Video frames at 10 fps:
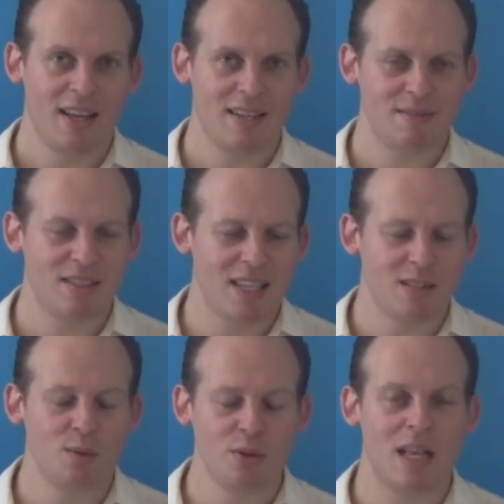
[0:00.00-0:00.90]
it just
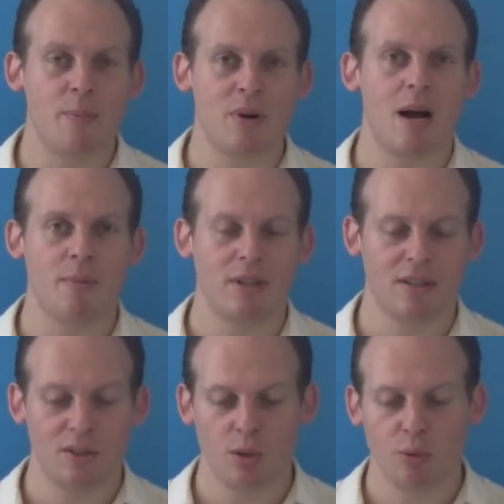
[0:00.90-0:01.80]
doesn't look that prominent.
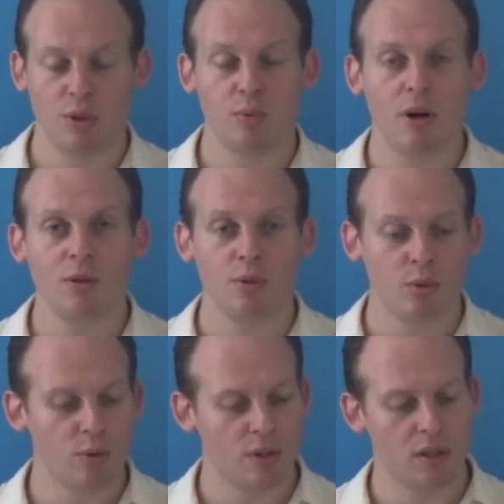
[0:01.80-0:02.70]
So what you want to
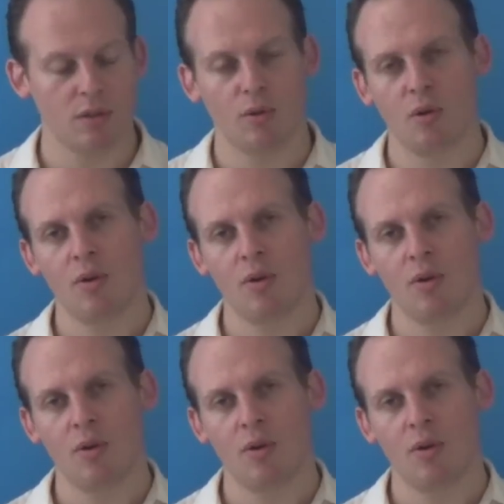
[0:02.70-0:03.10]
do is,